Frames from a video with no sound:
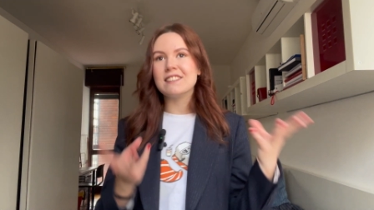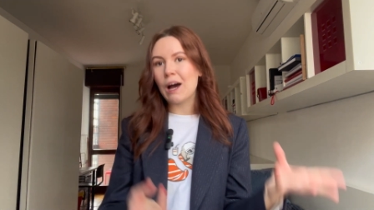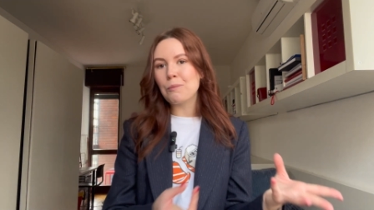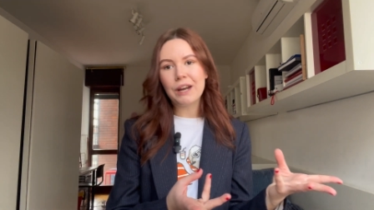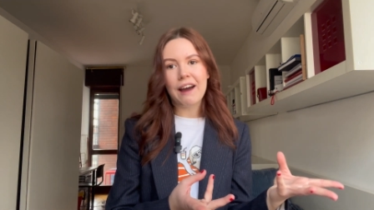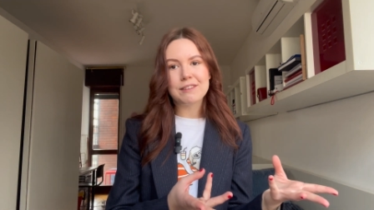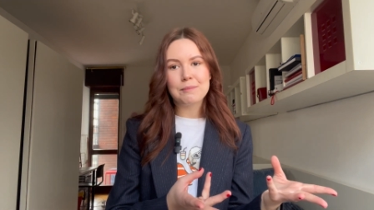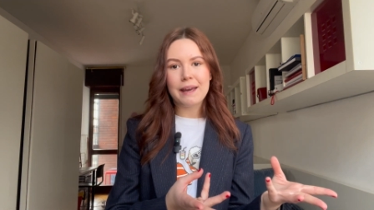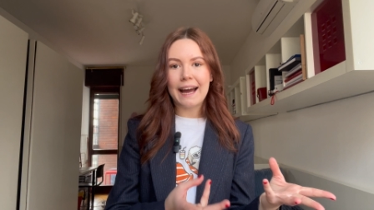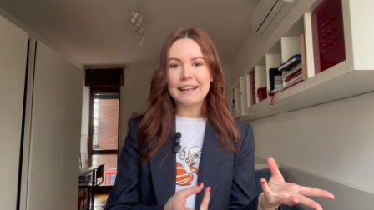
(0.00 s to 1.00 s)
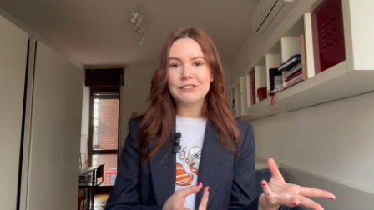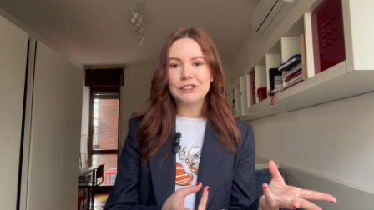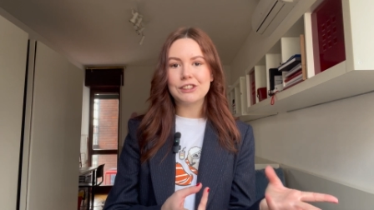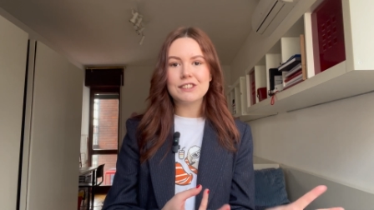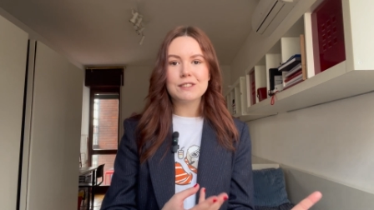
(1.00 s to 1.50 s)
Some would have to be
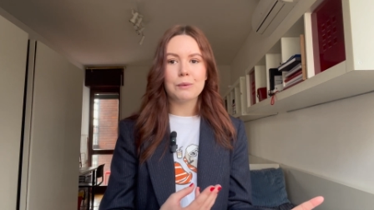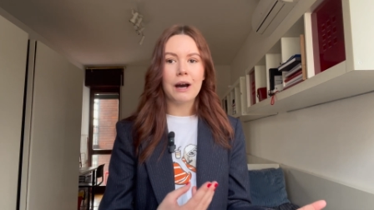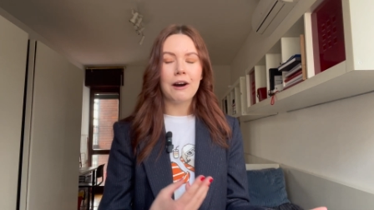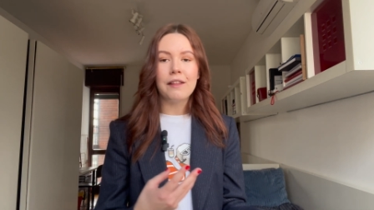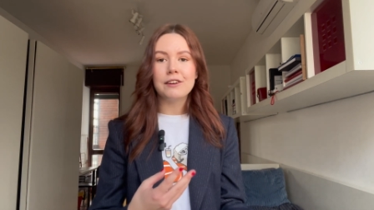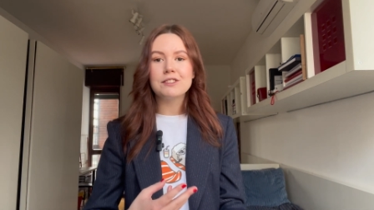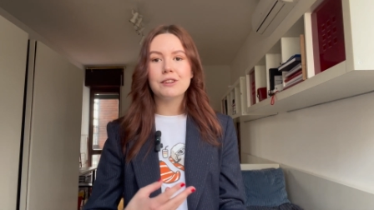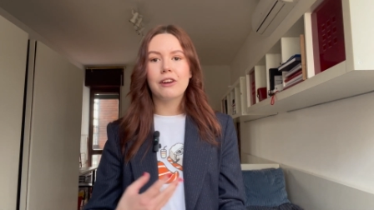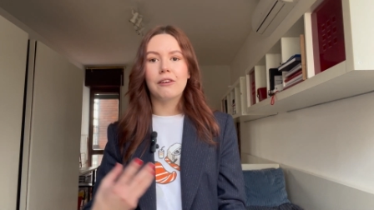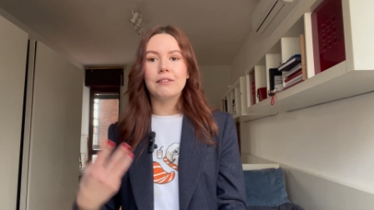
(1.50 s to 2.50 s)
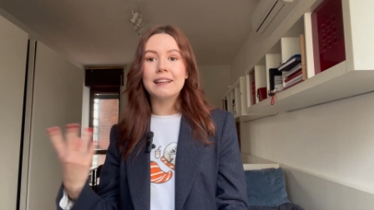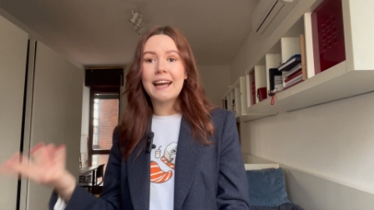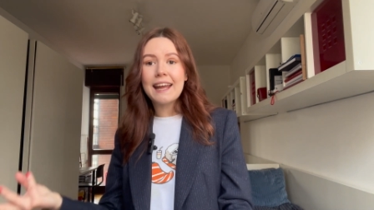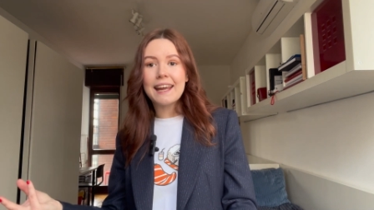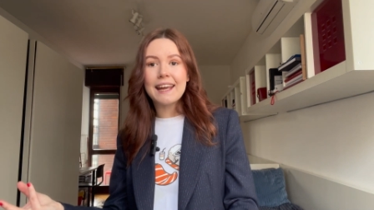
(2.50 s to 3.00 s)
actors, while others took care of the
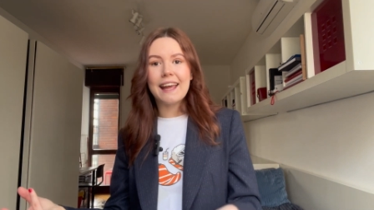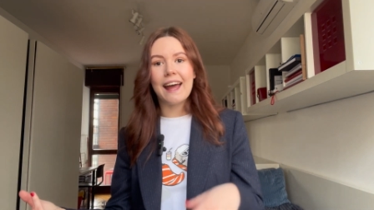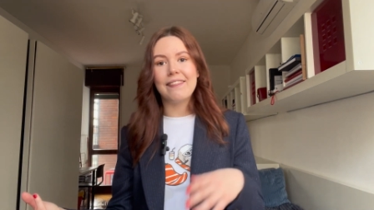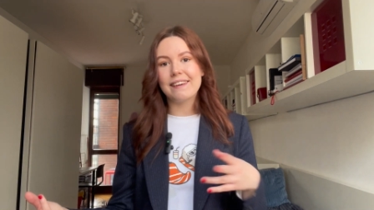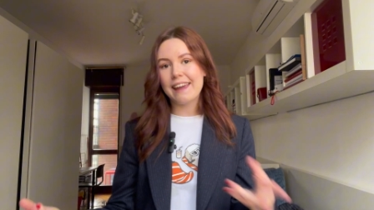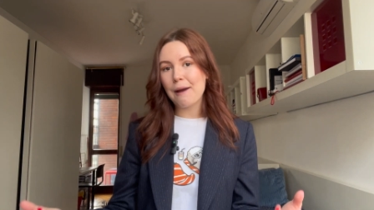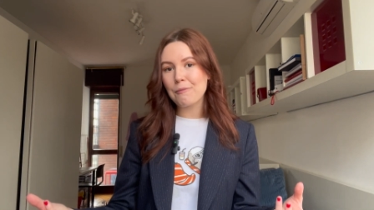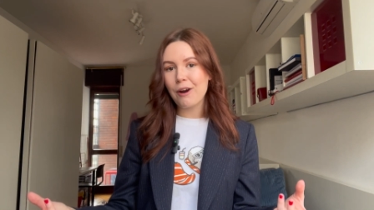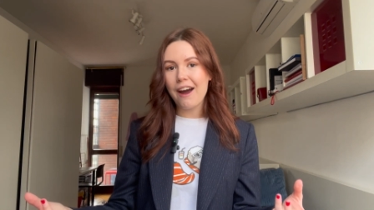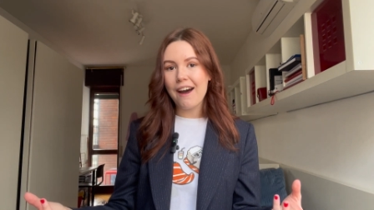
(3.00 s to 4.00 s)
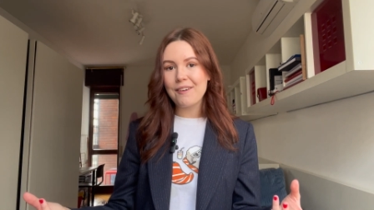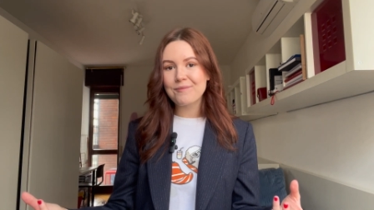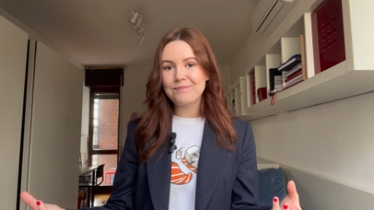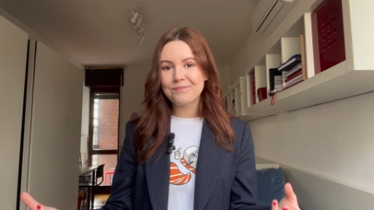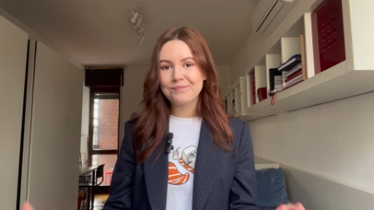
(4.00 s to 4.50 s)
lighting and the camera.
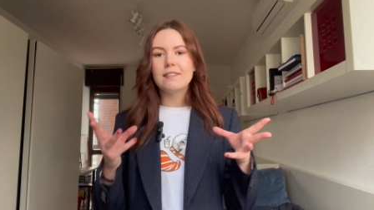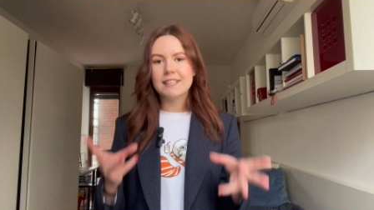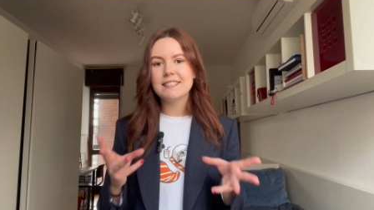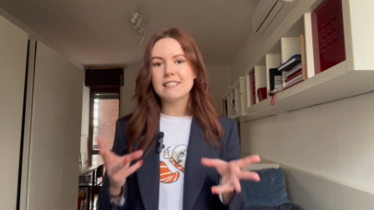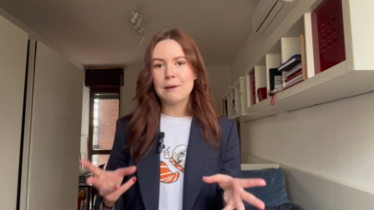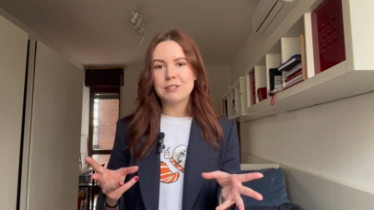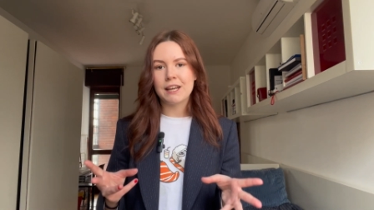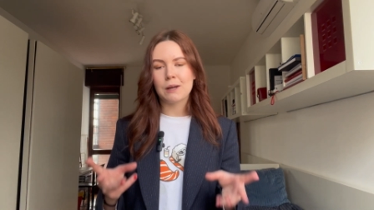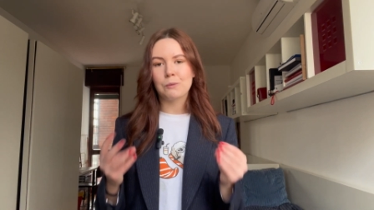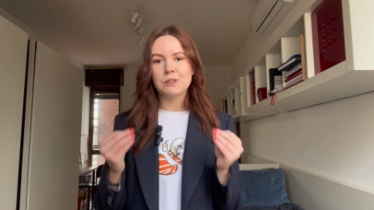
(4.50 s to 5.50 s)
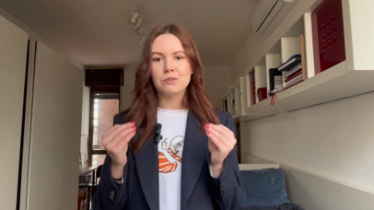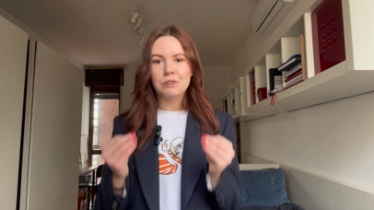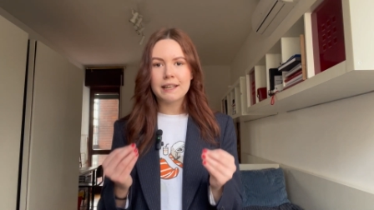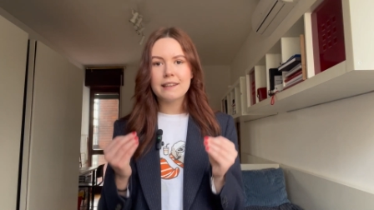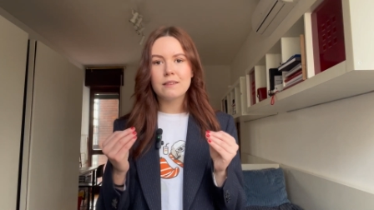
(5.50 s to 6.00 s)
This subject was
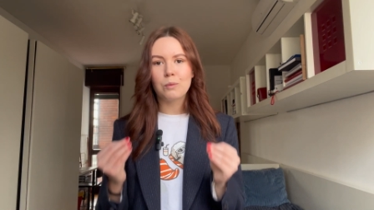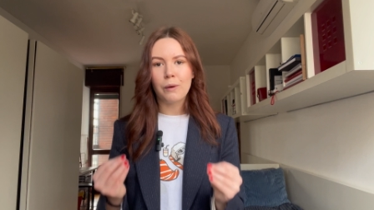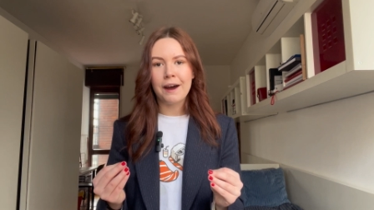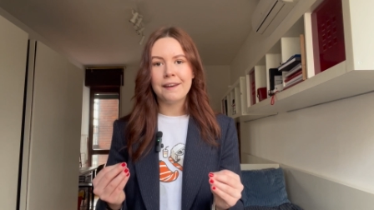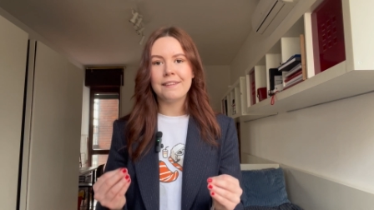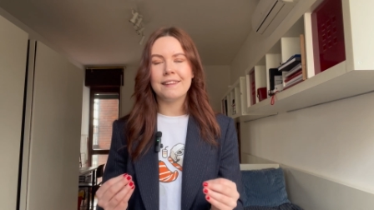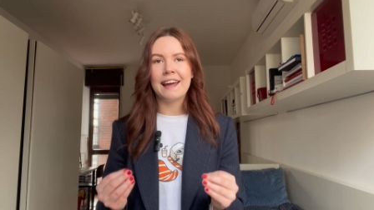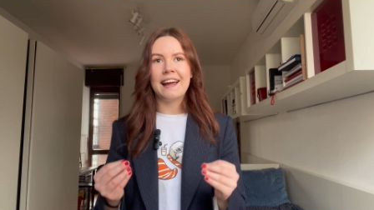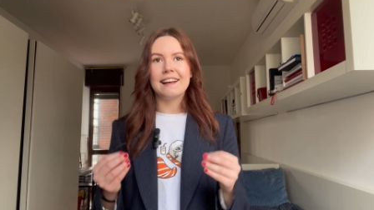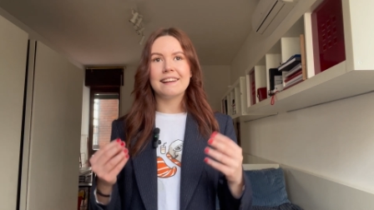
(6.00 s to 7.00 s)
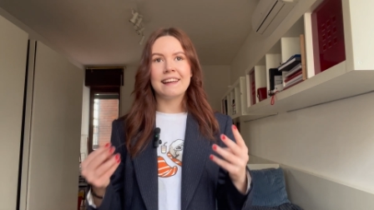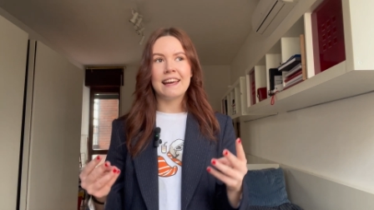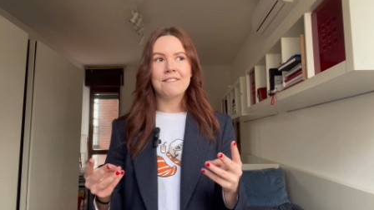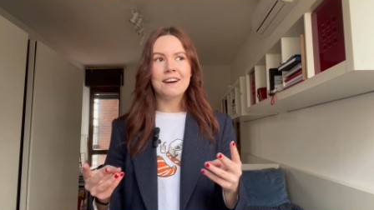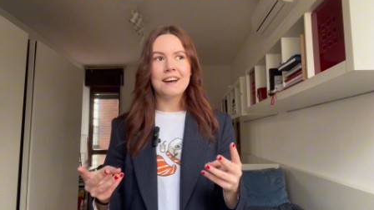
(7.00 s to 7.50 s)
really the one that
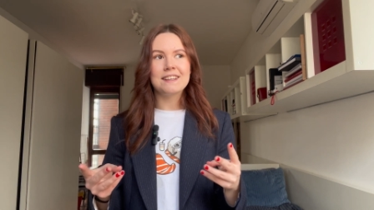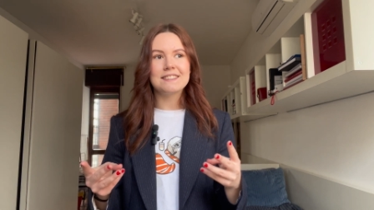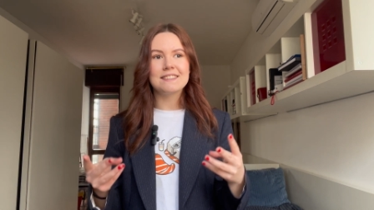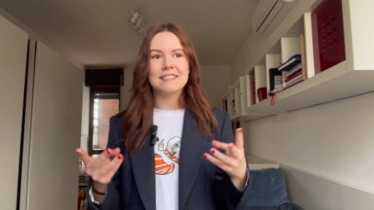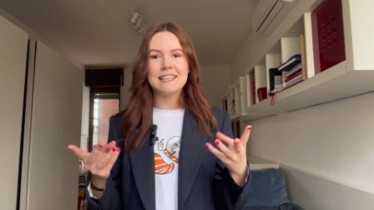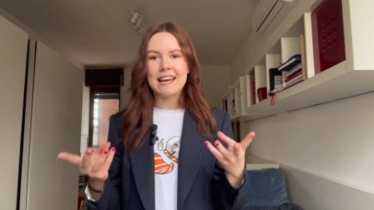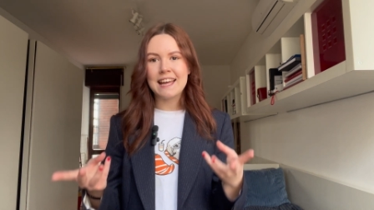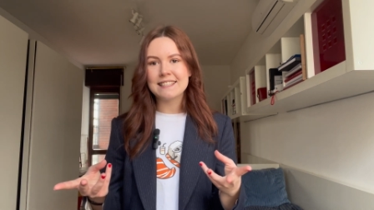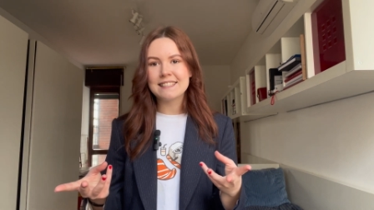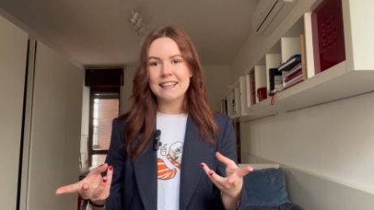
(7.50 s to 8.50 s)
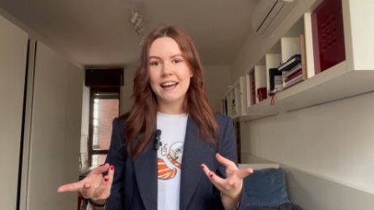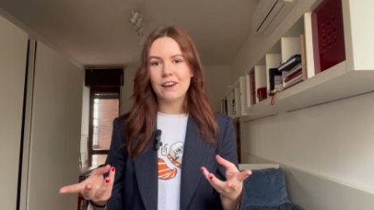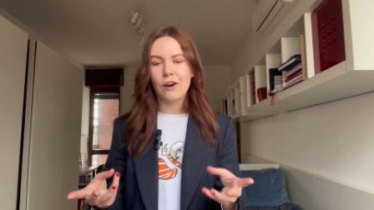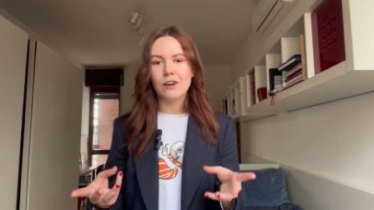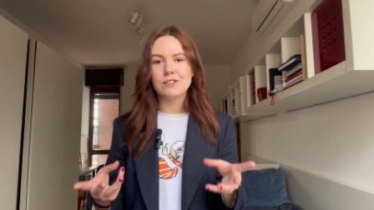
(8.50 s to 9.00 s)
gave us the
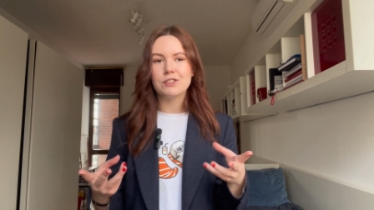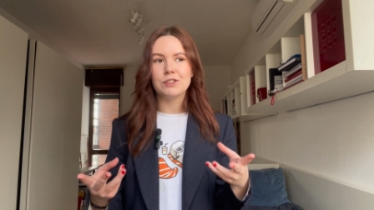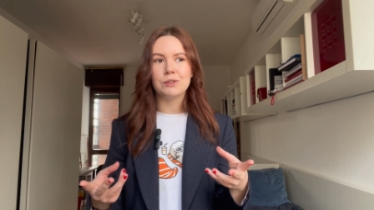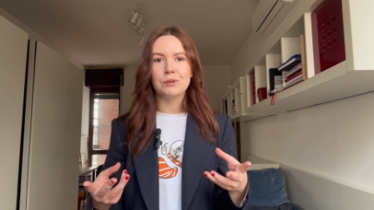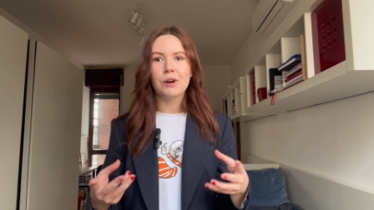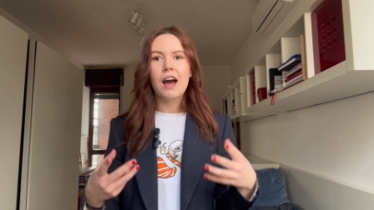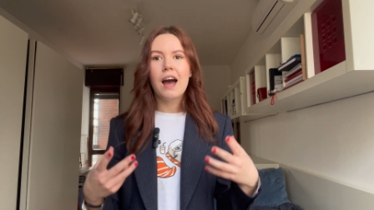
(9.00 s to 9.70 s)
insight onto